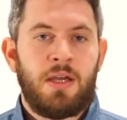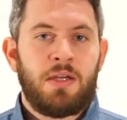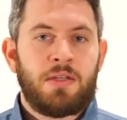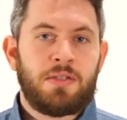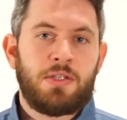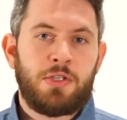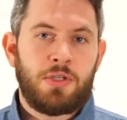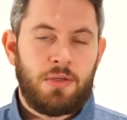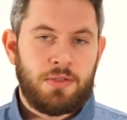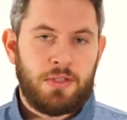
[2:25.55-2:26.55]
So this should
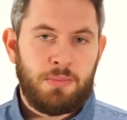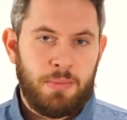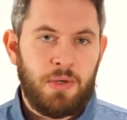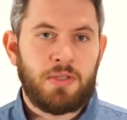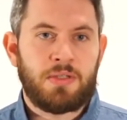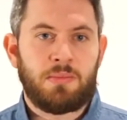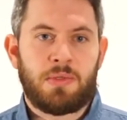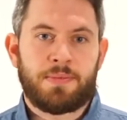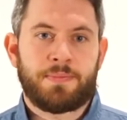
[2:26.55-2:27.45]
also be possible.